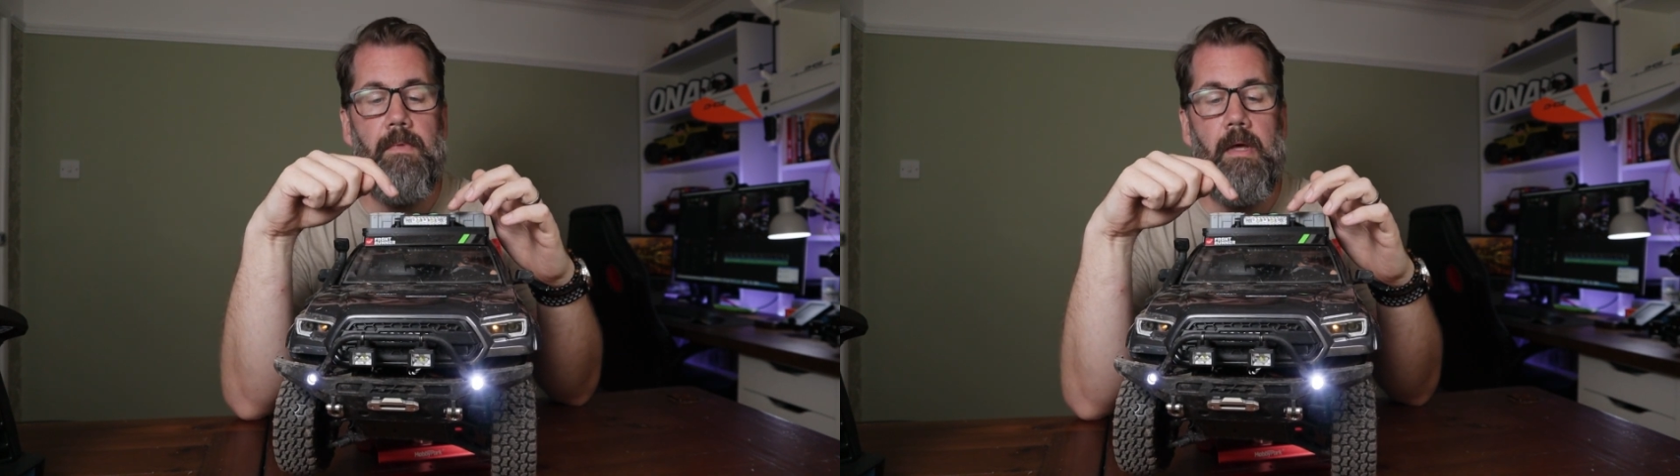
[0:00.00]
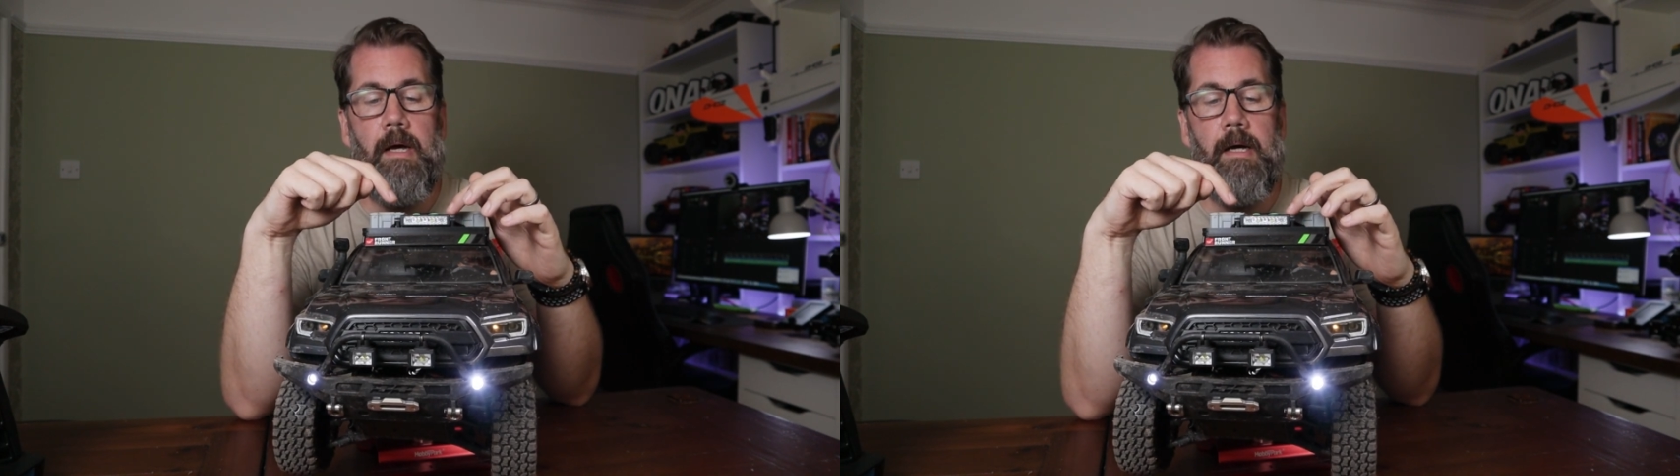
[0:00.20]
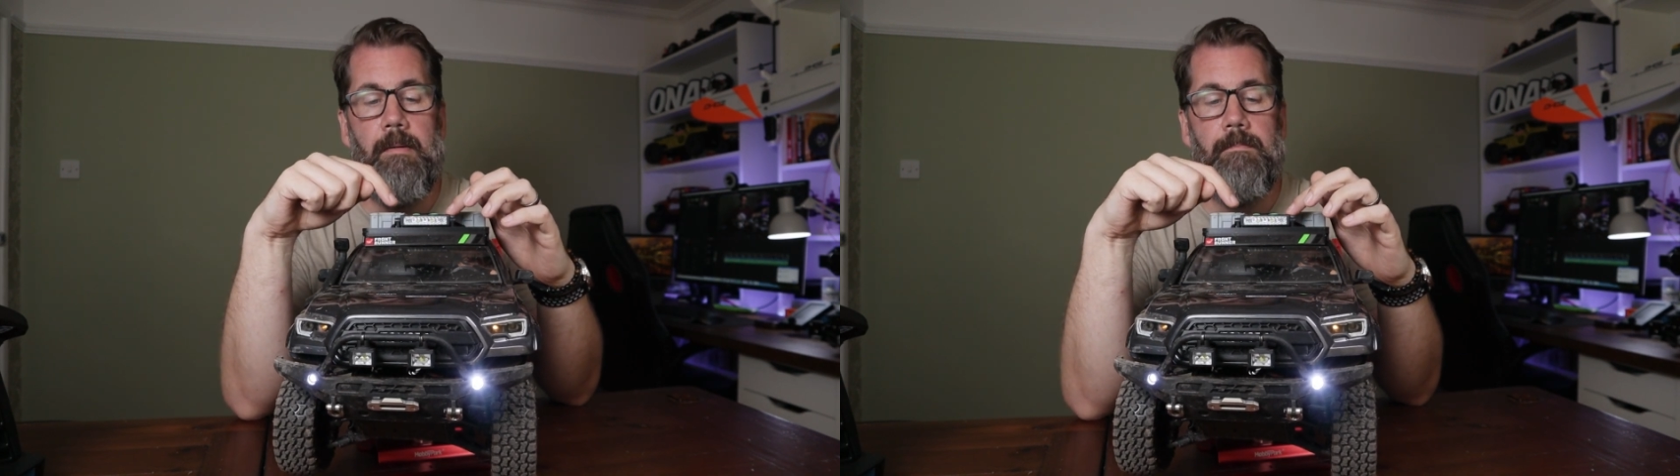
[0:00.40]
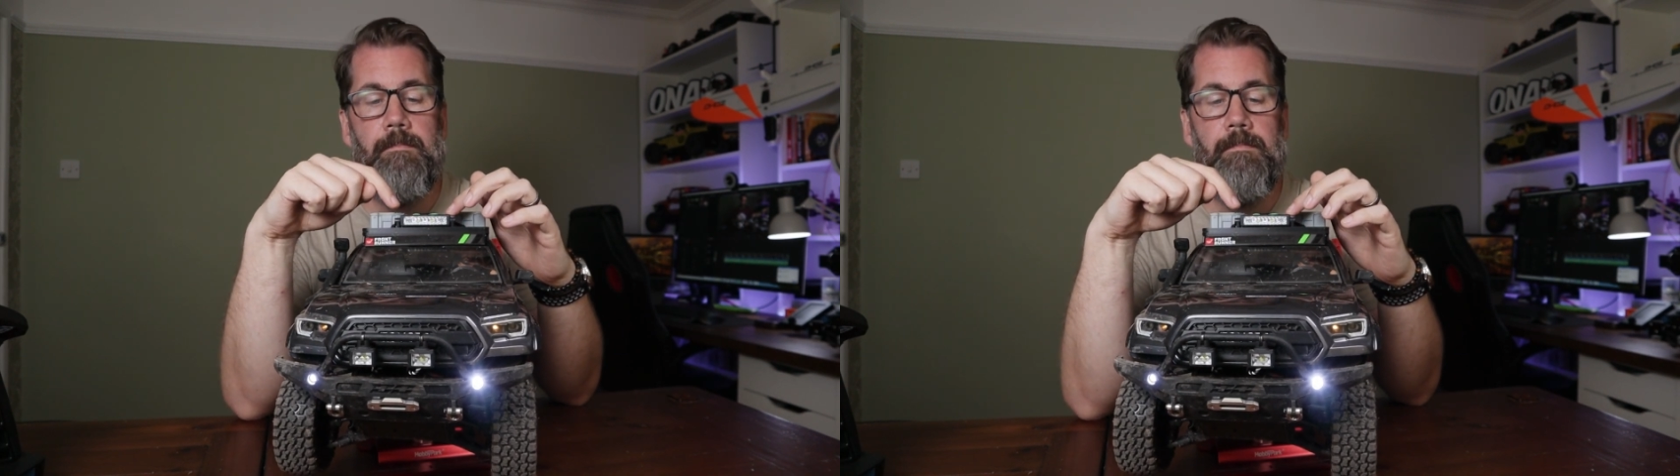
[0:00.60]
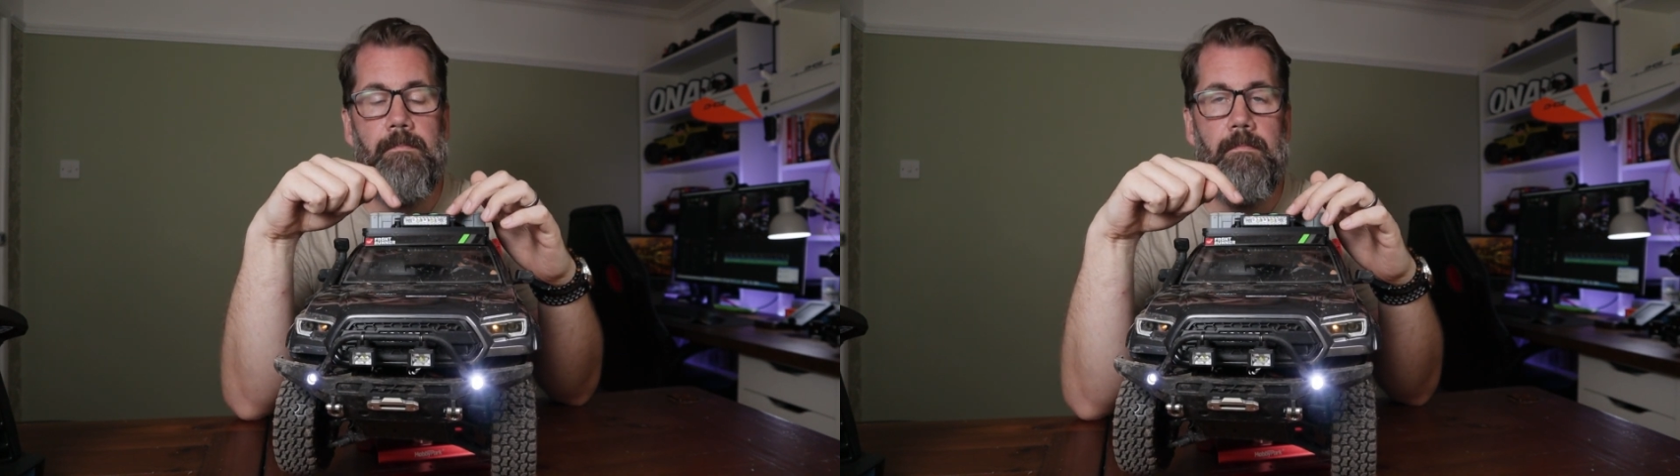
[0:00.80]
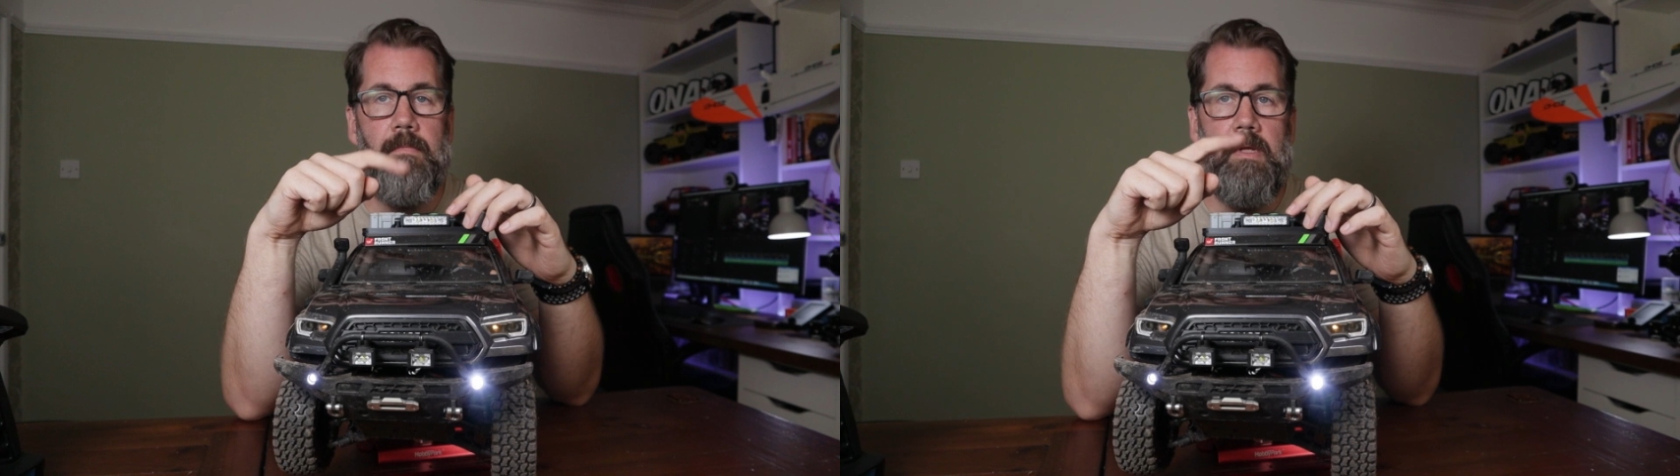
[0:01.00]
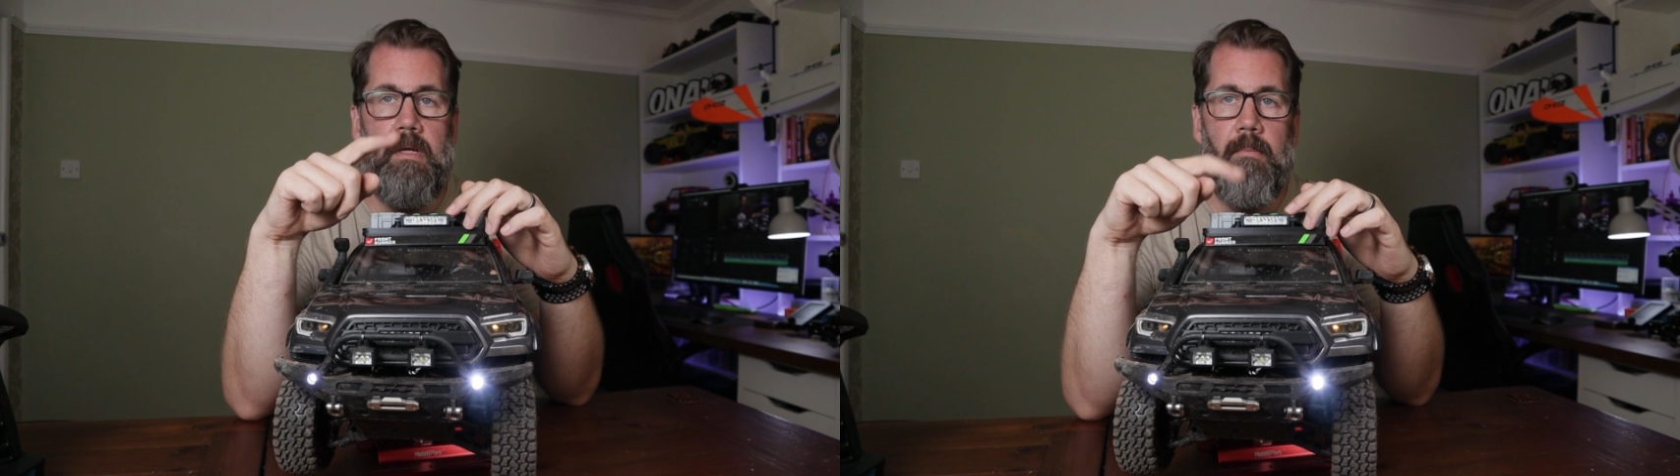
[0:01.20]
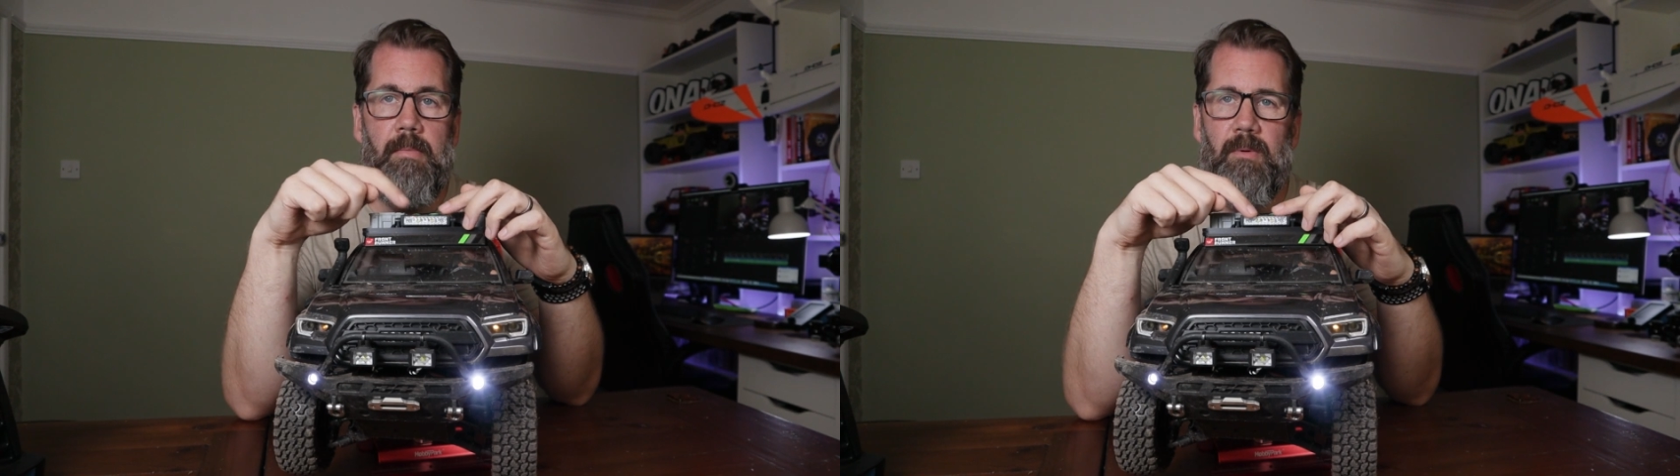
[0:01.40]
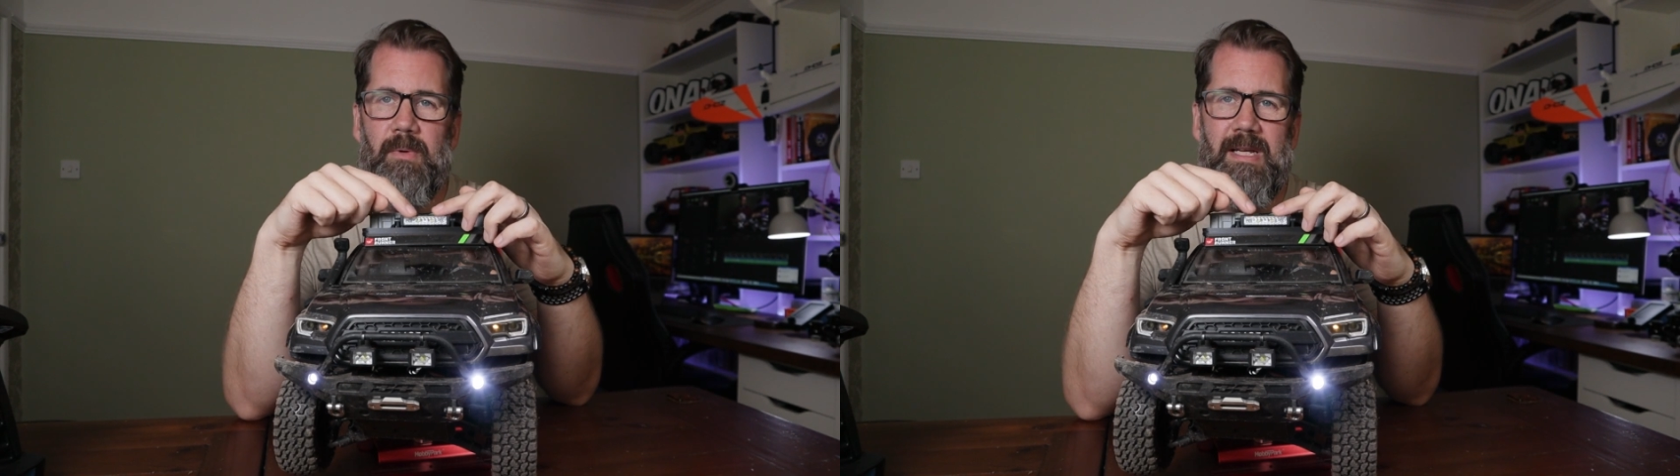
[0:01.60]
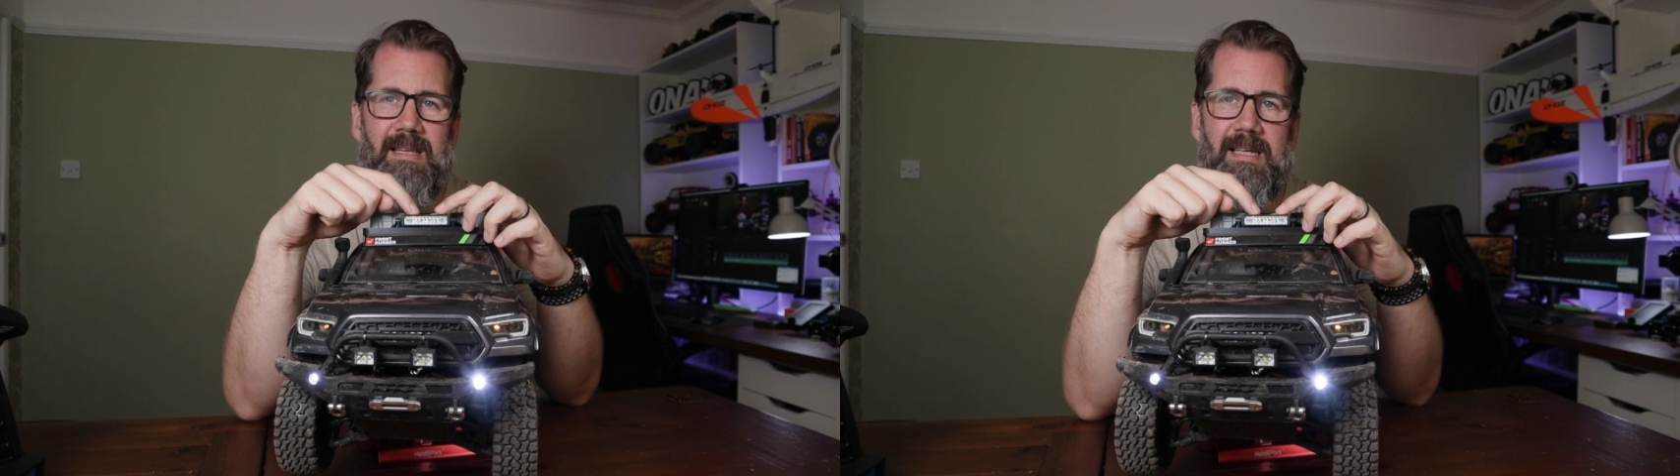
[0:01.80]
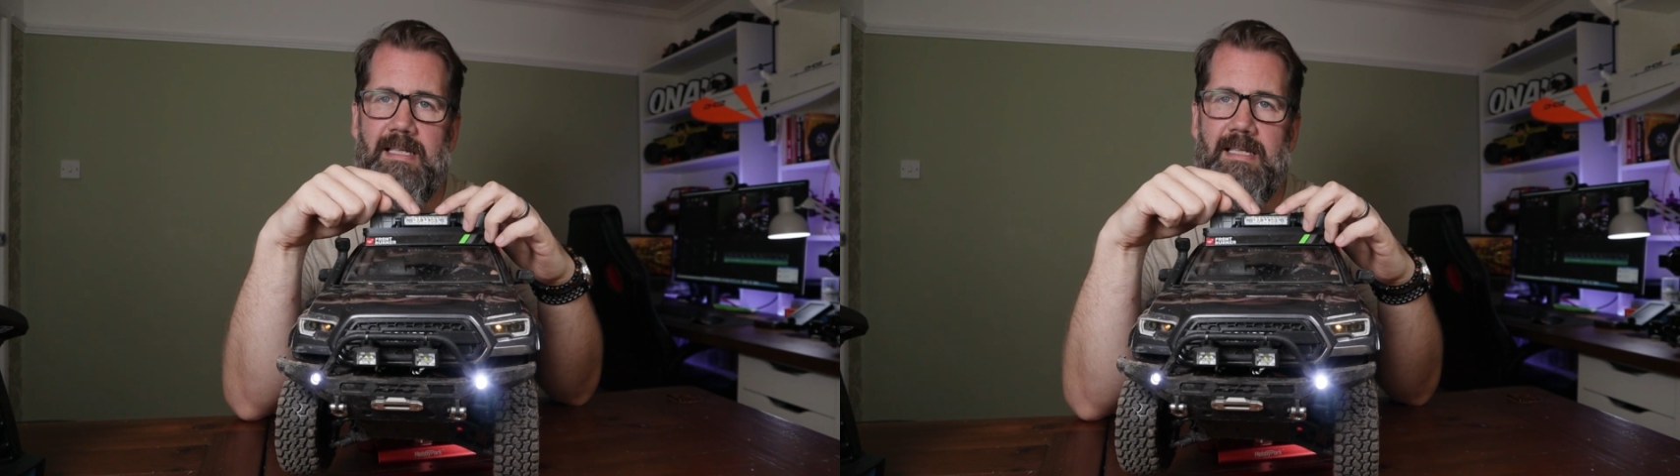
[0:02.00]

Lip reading: But the weird thing